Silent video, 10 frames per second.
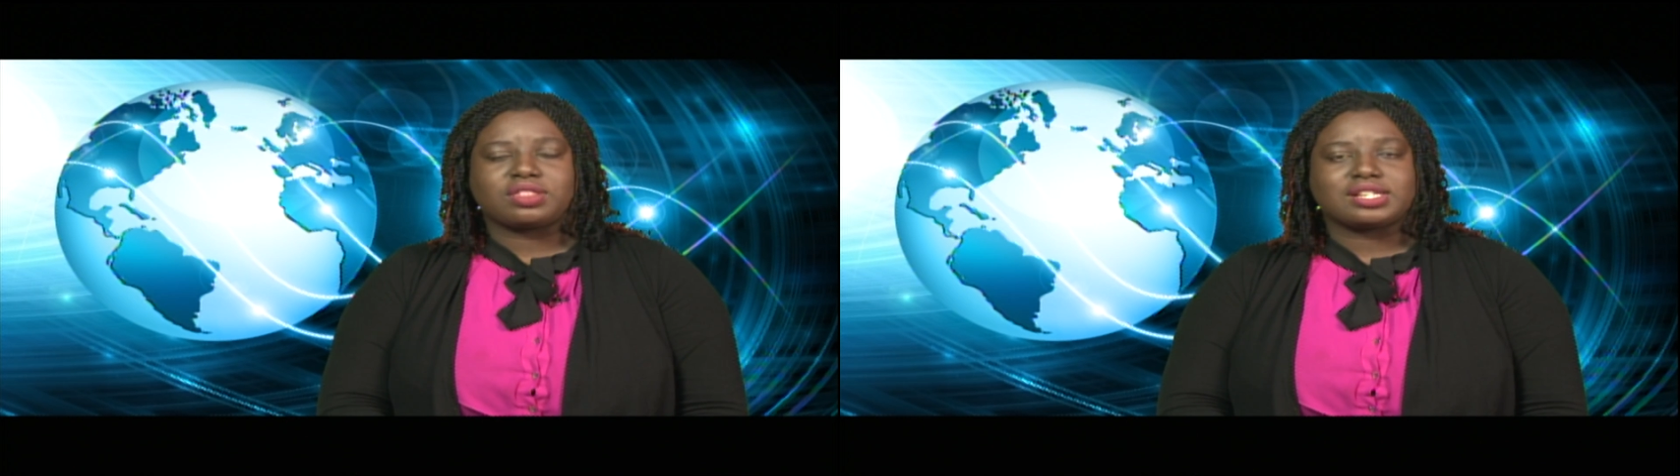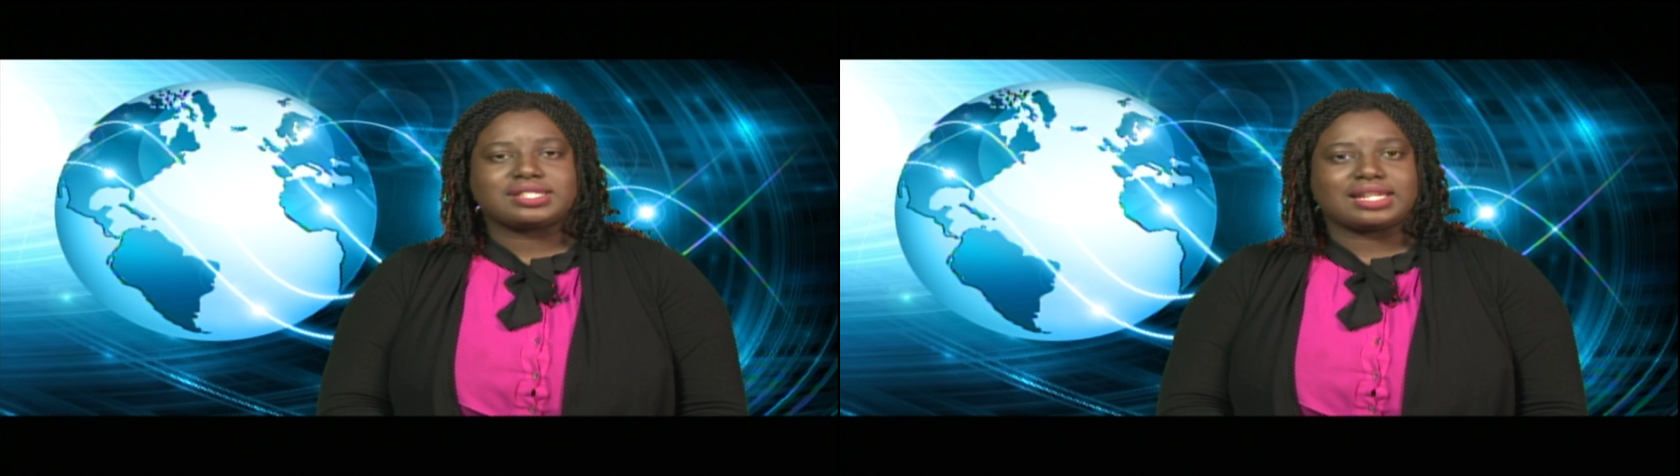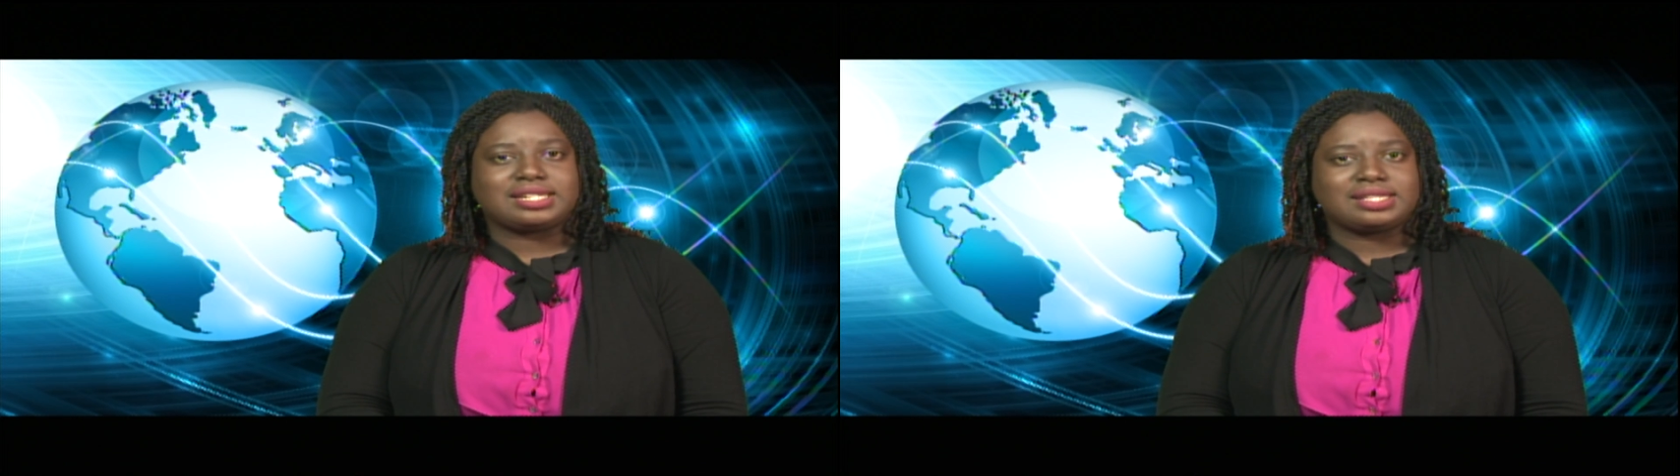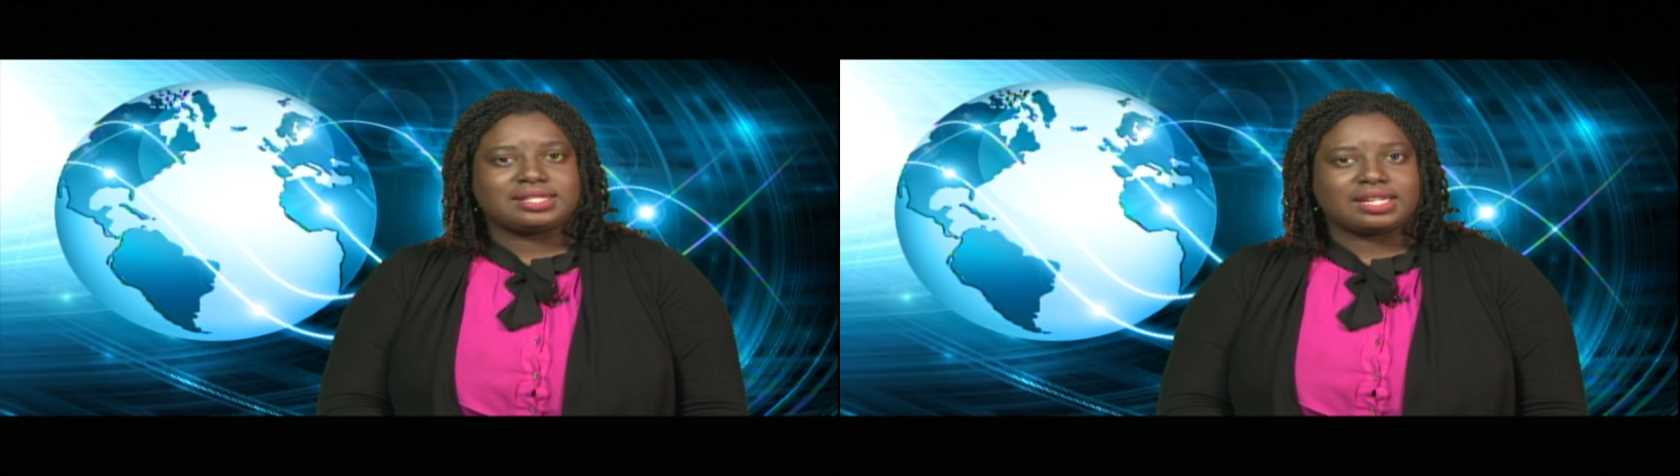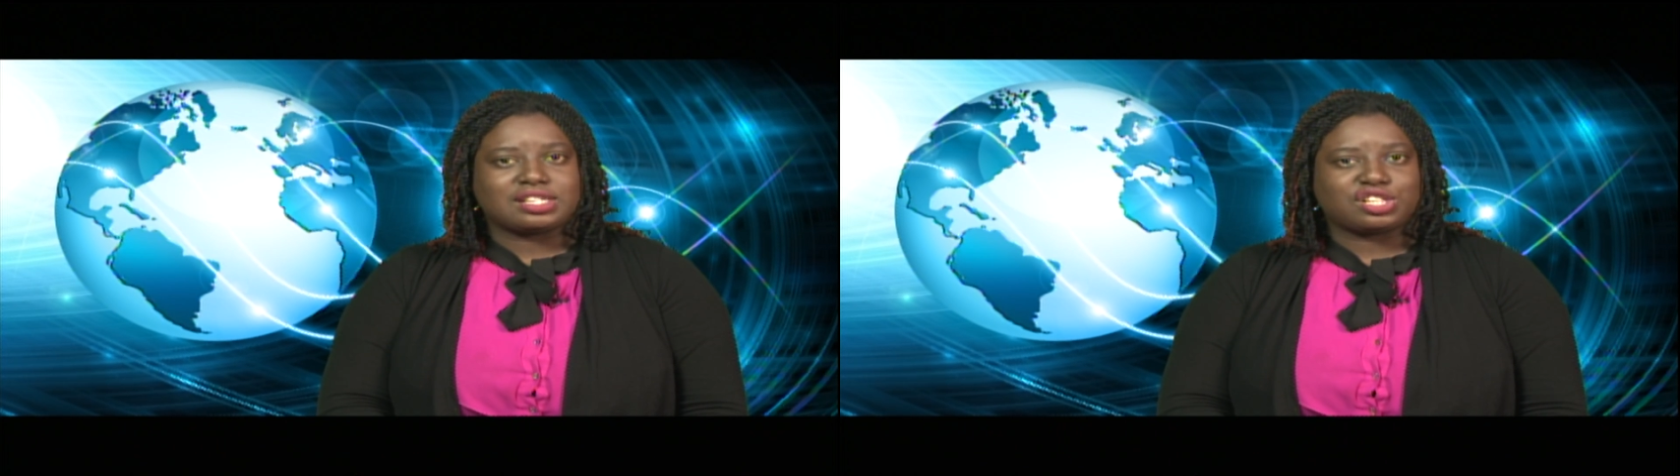the
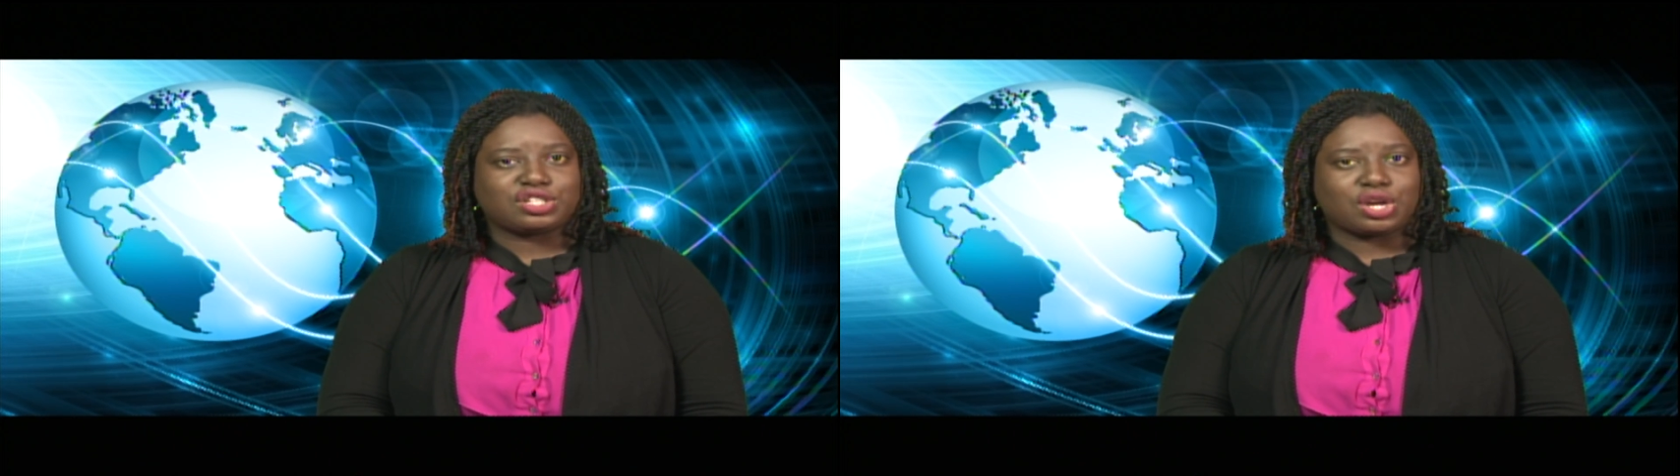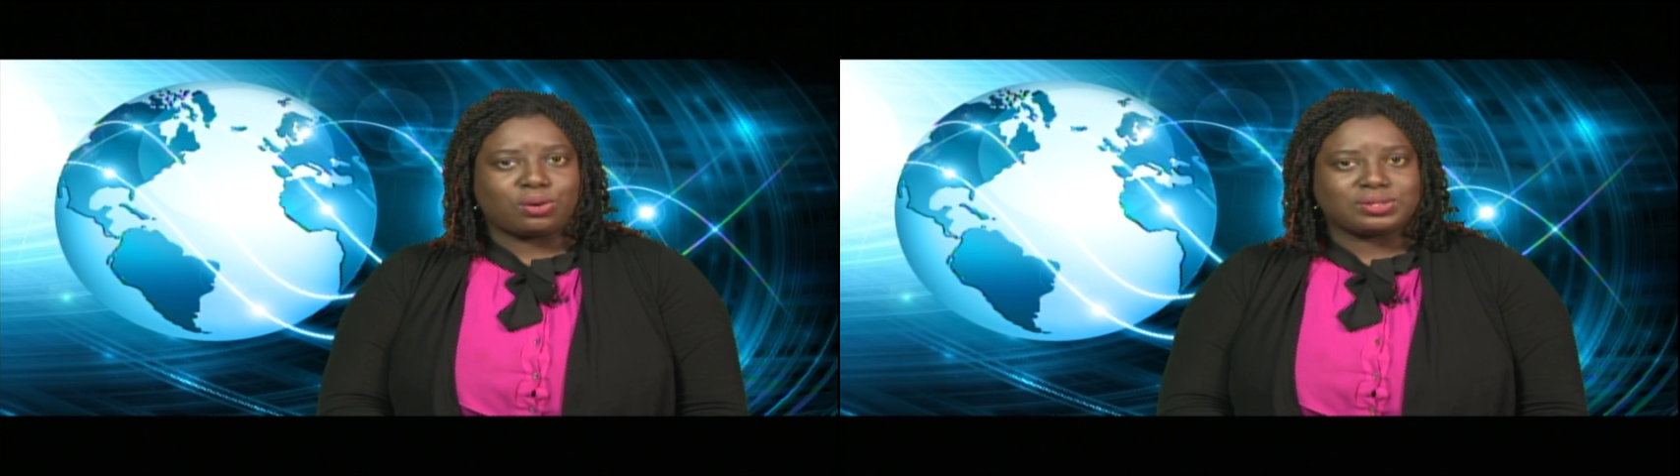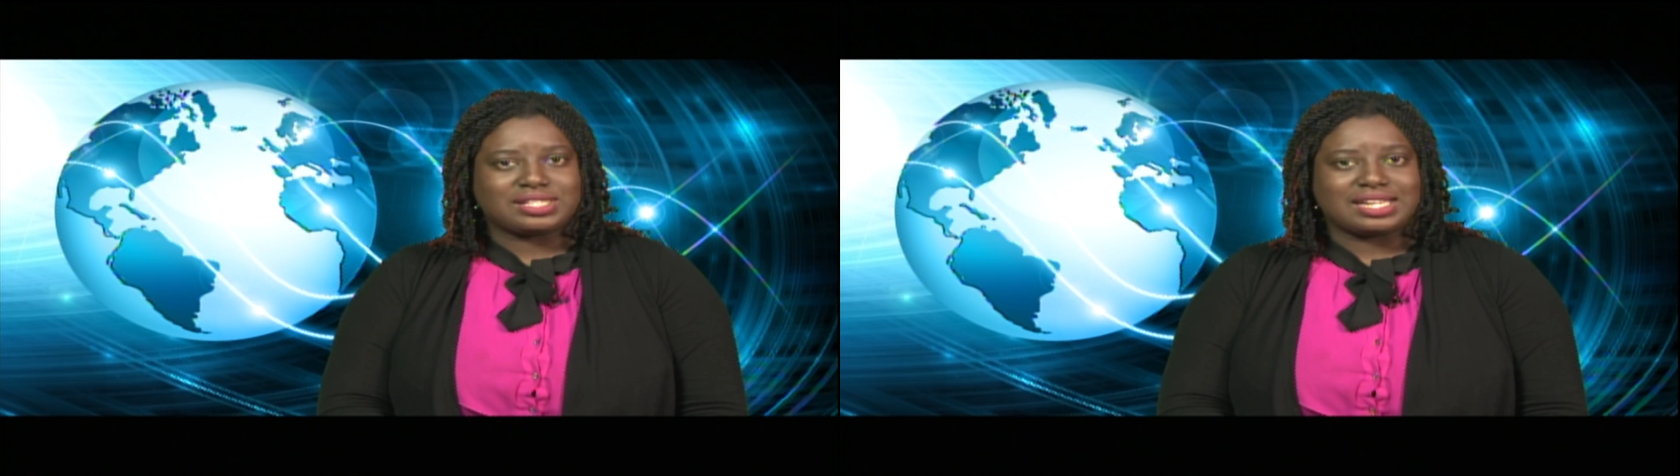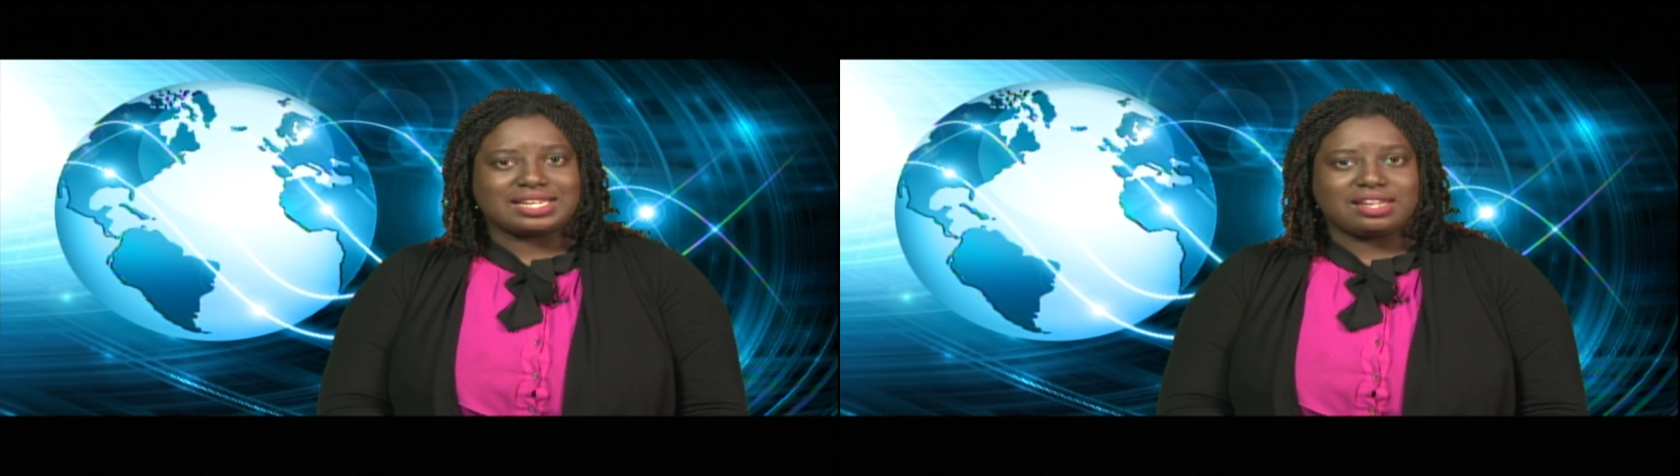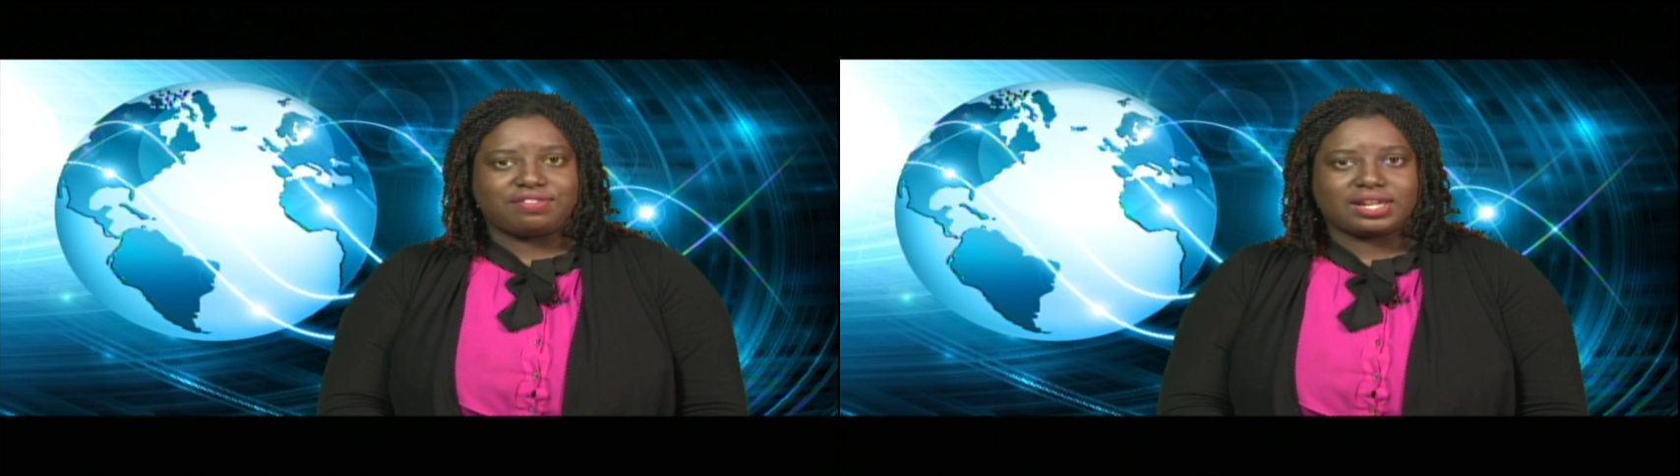statistics down
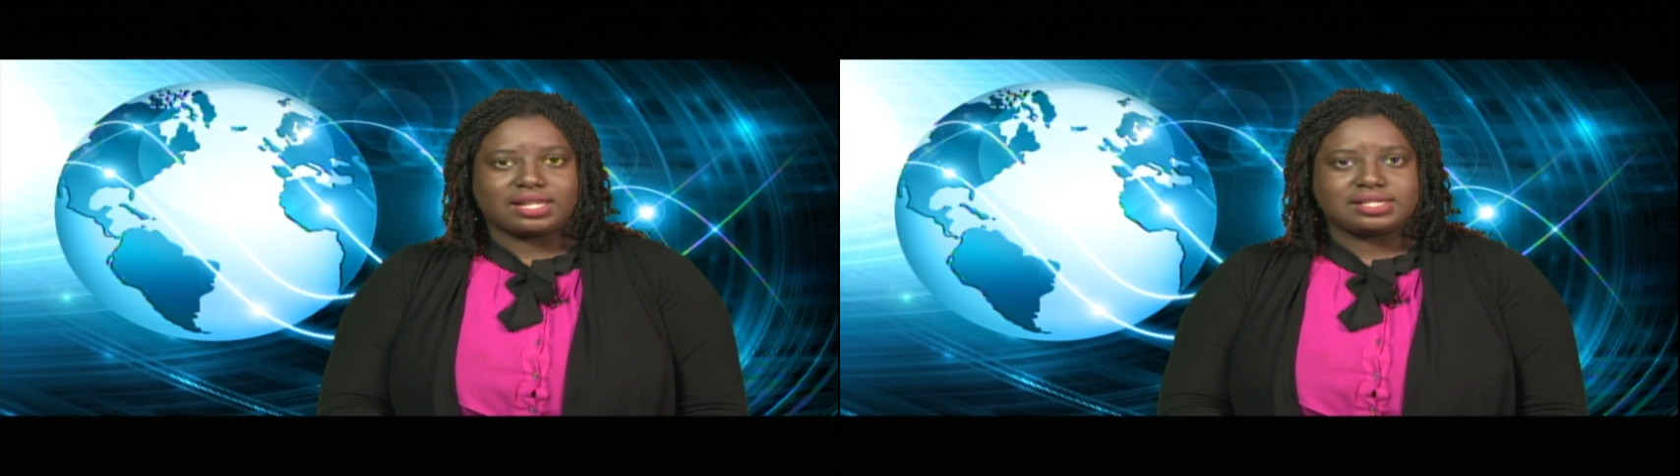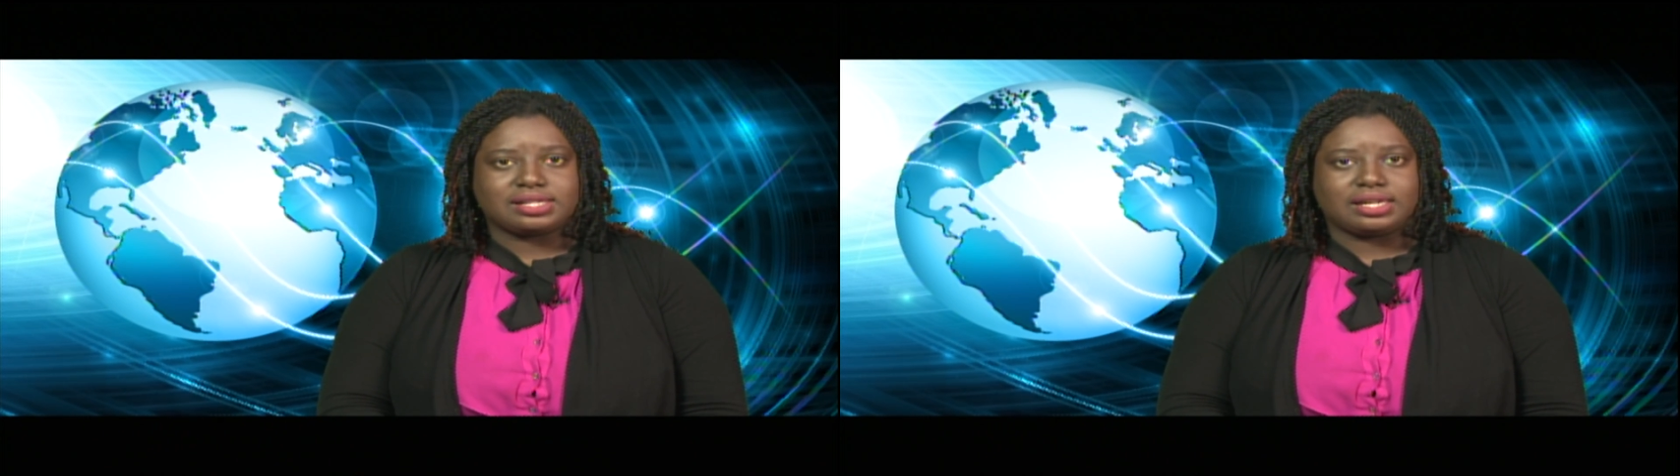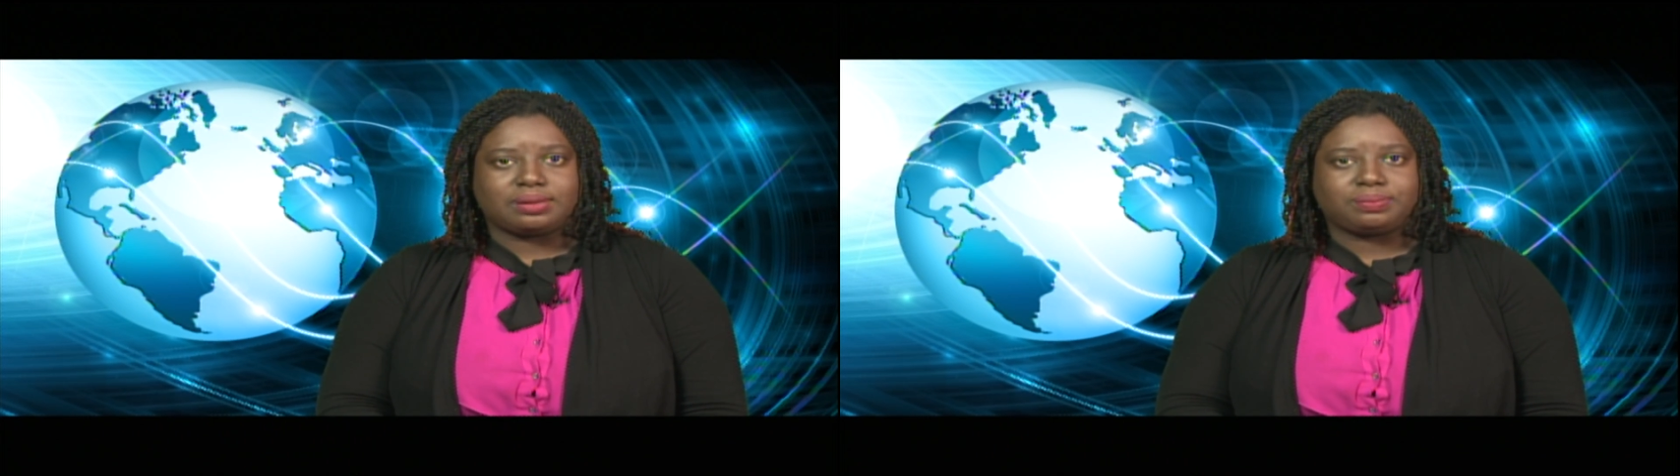significantly.